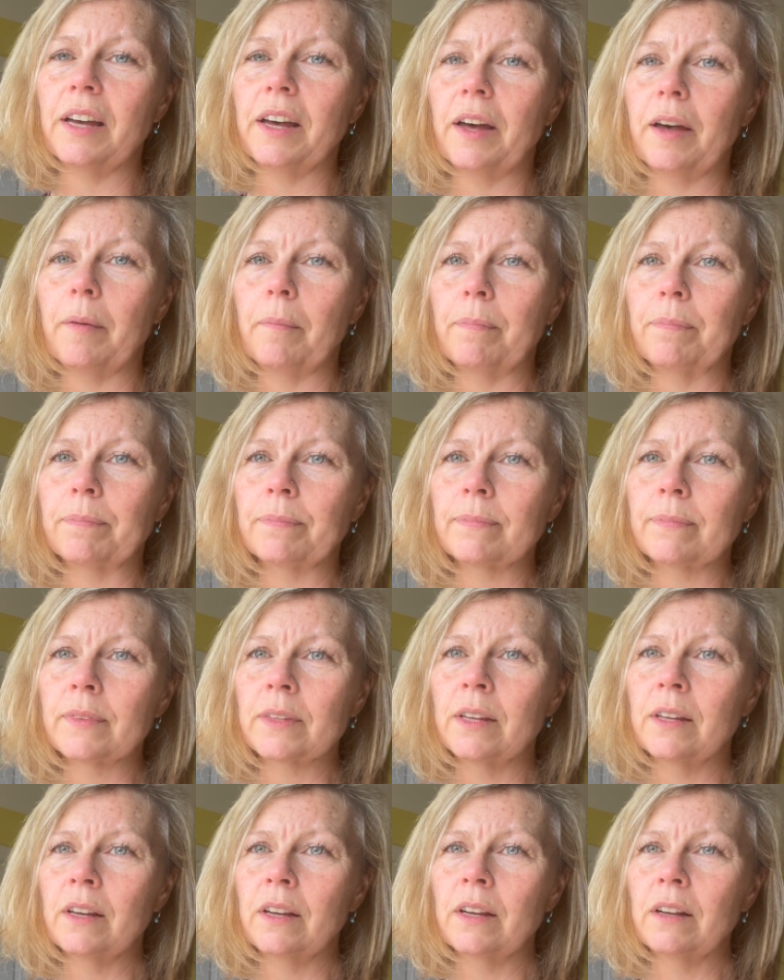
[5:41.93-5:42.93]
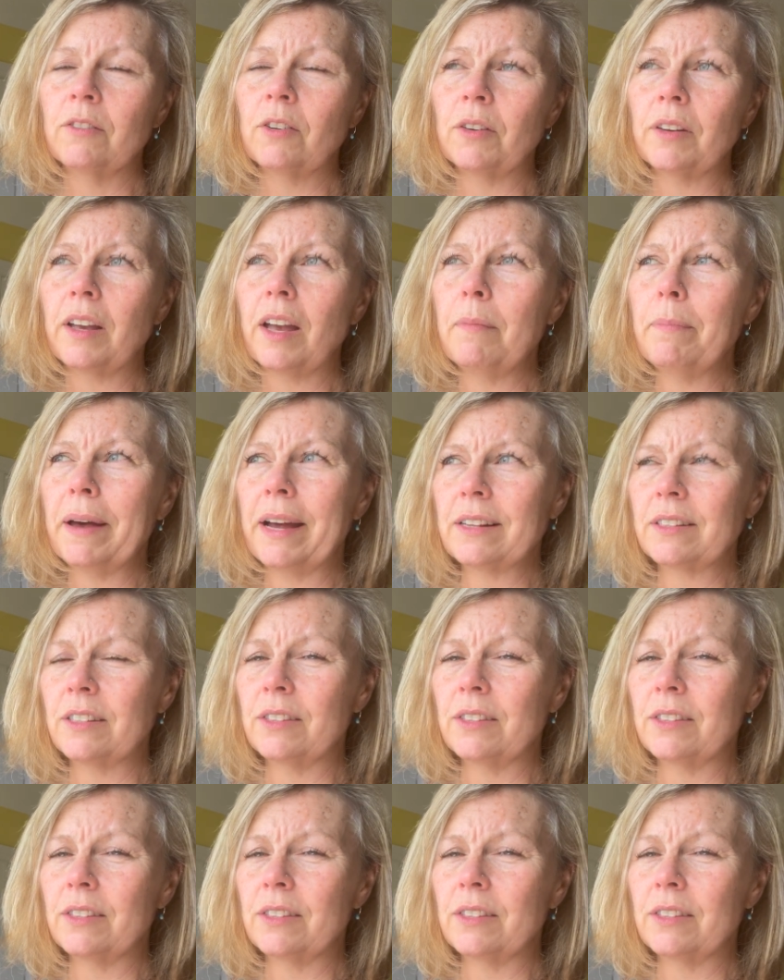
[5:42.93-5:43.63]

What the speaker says: Got to go back